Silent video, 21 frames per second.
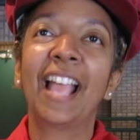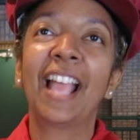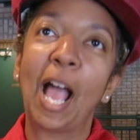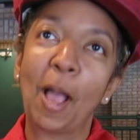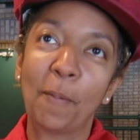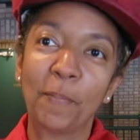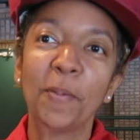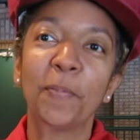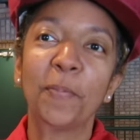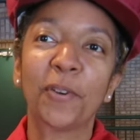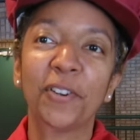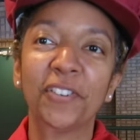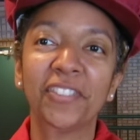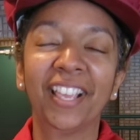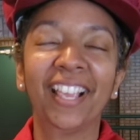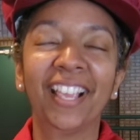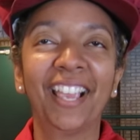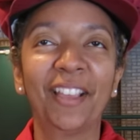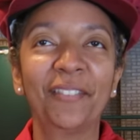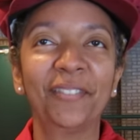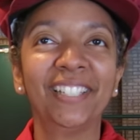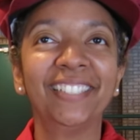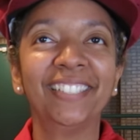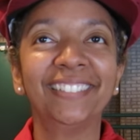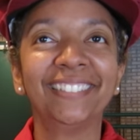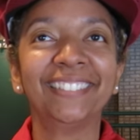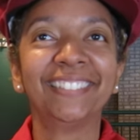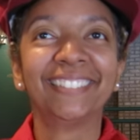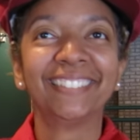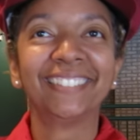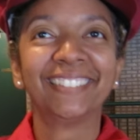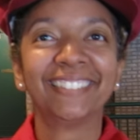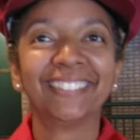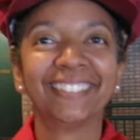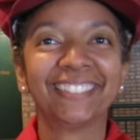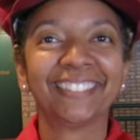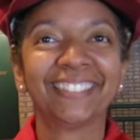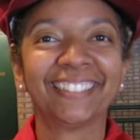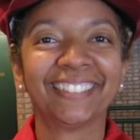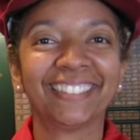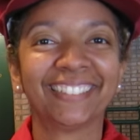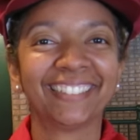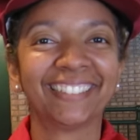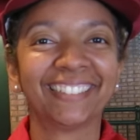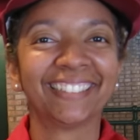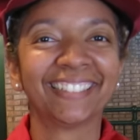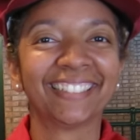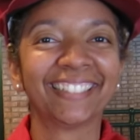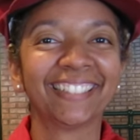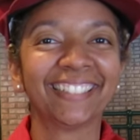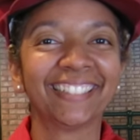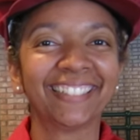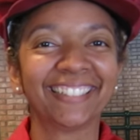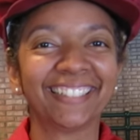Happy birthday, Kevin. She got me a